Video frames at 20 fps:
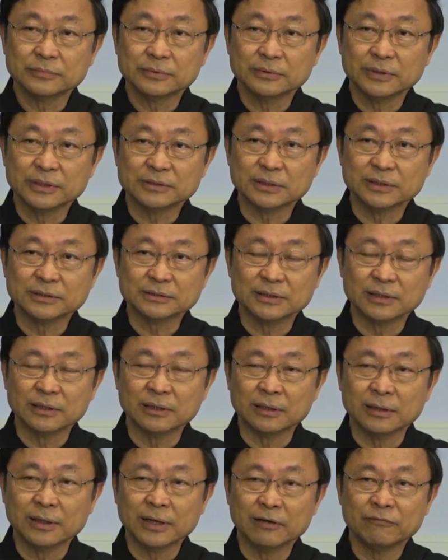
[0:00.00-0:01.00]
This is
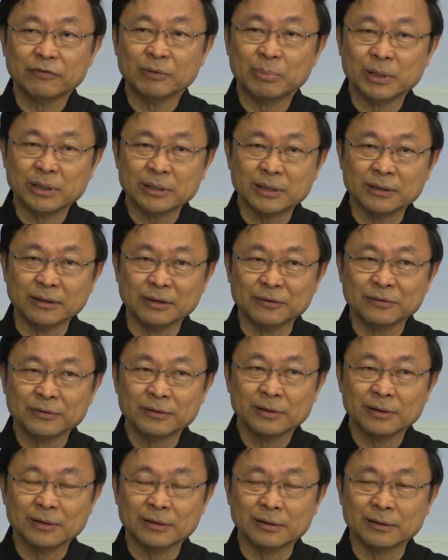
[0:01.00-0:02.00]
a heavy burden
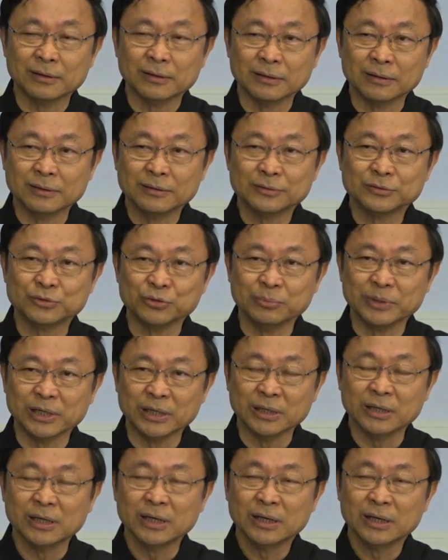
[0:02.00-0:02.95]
to me,